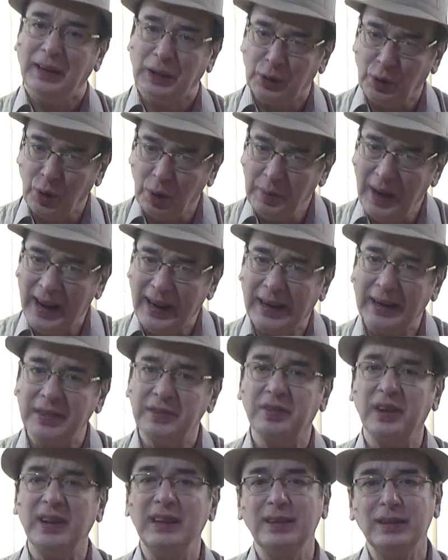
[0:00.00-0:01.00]
Go back and
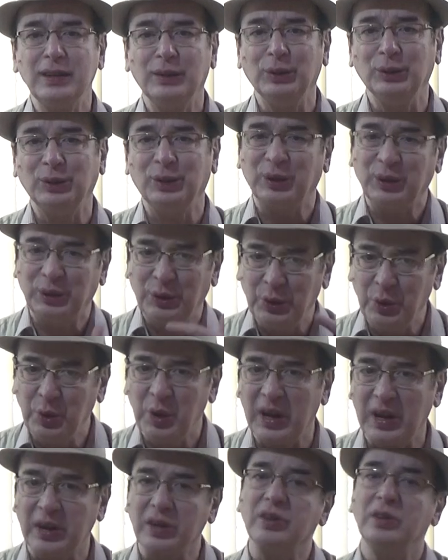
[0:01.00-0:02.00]
try it out. Do
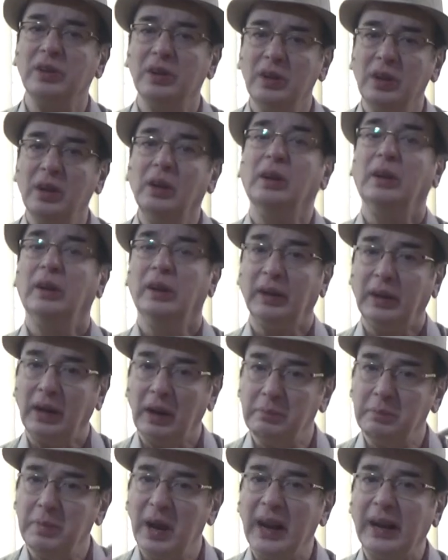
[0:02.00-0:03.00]
it.
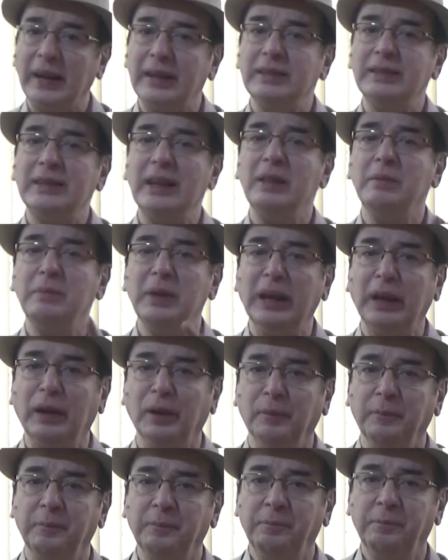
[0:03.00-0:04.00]
Come back and tell
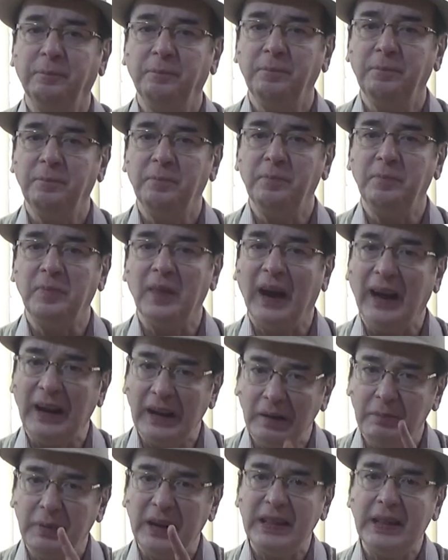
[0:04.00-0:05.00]
me.
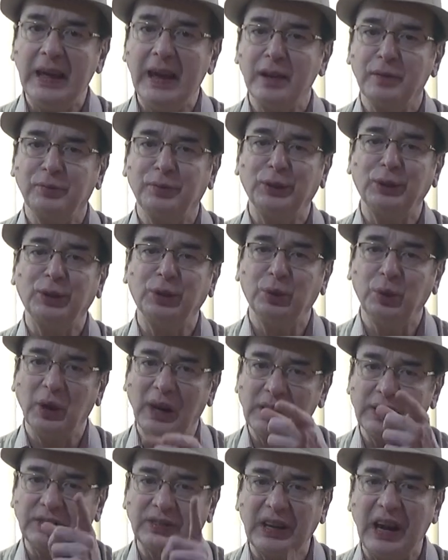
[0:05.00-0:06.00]
I'll be there for you.
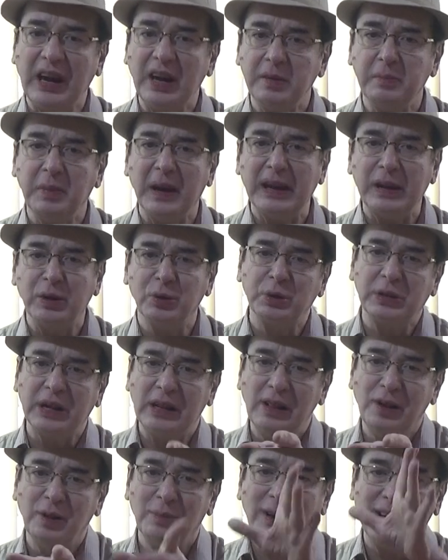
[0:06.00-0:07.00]
I'll stand by you till
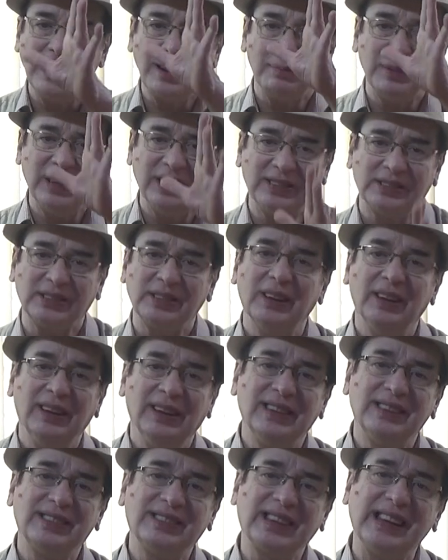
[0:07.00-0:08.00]
you build up these
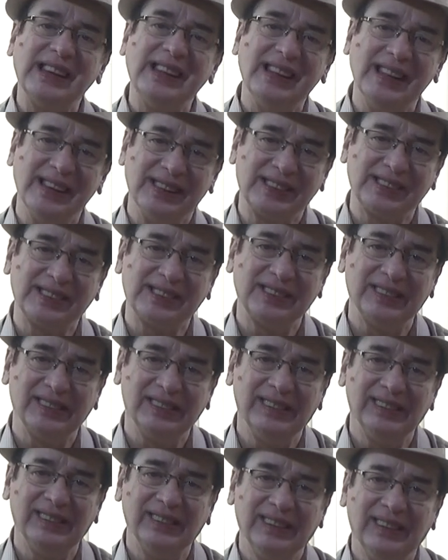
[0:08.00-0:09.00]
skills.
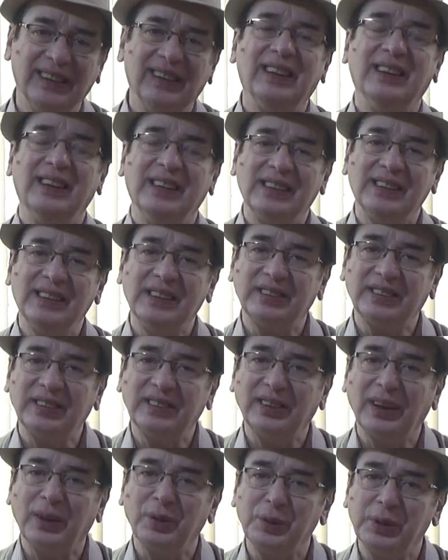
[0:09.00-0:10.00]
This
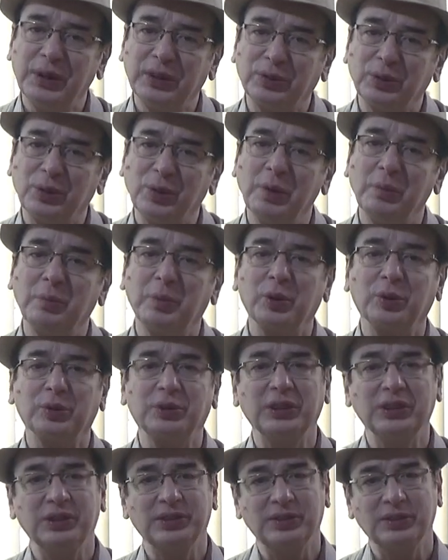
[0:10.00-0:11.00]
is how this whole
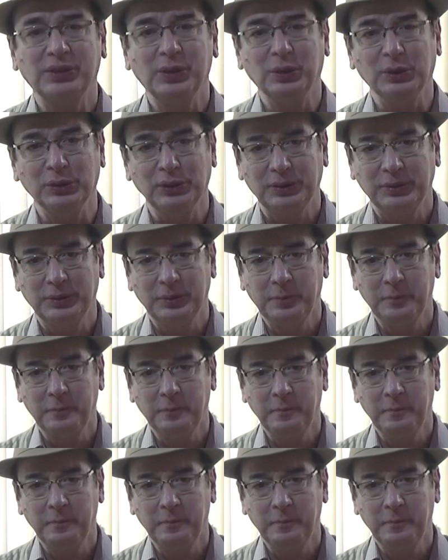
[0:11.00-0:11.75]
process goes.